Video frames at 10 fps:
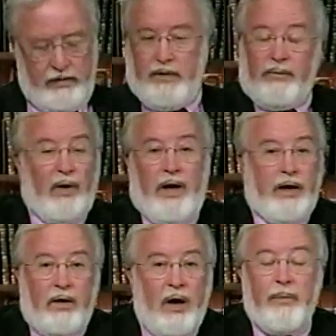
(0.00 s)
the flying
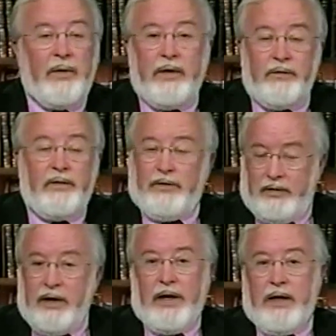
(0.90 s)
carpet is
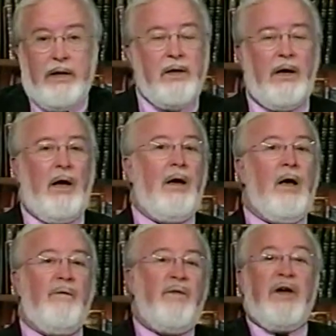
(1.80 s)
indeed uh, a
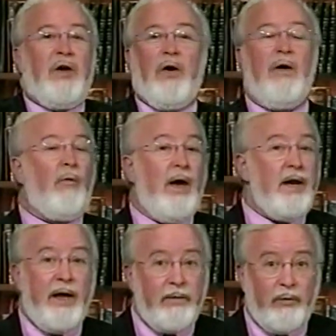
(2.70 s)
figure right
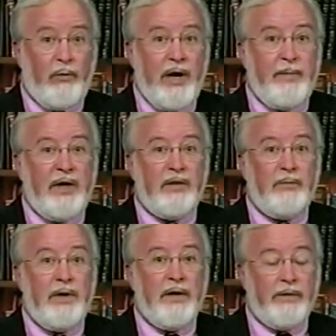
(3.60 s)
out of Arabian
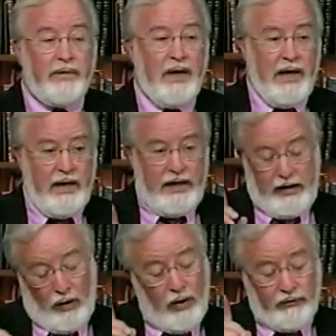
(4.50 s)
myth.
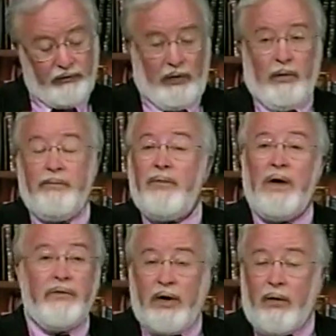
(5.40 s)
And also,
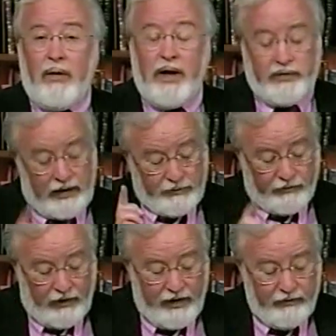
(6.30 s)
uh, Zechariah chapter
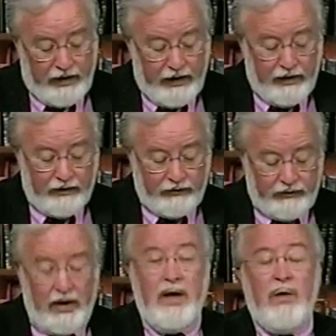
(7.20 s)
5 ends
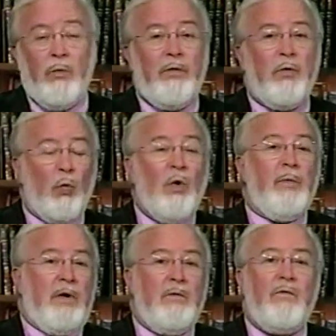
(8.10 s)
with the
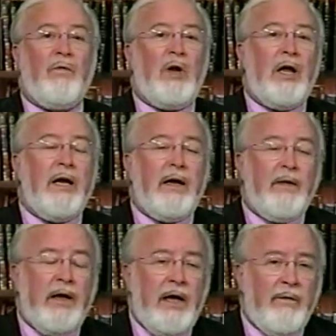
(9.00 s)
woman flying in
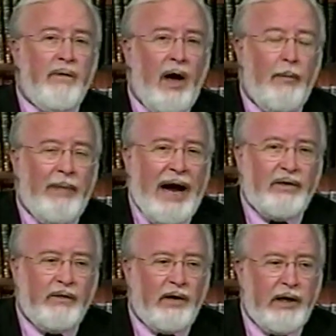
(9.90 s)
the ephah back
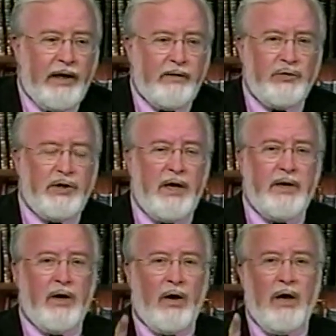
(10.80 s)
to the land of
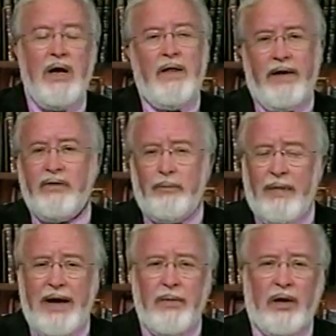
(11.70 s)
Shinar. That's
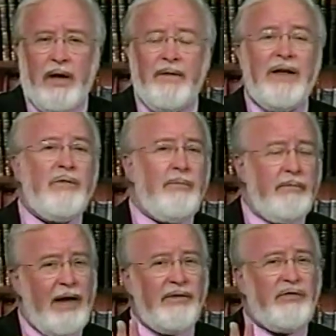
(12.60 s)
Babylon. That's,
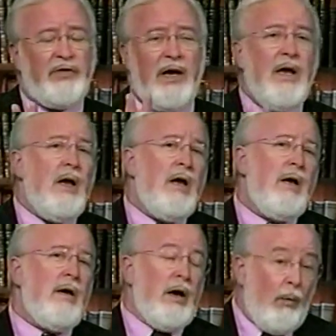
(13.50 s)
that's uh,
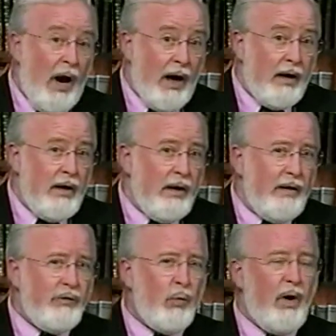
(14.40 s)
uh, Iraq.
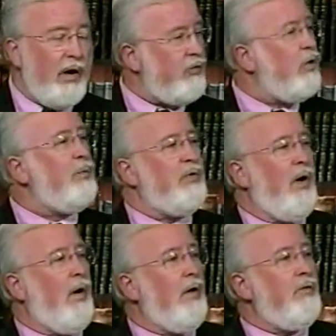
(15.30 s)
That's where our troops
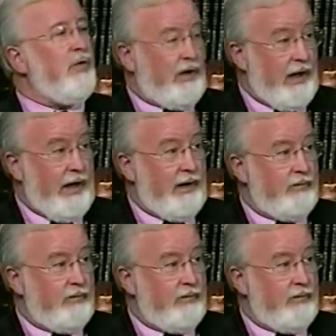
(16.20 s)
are today.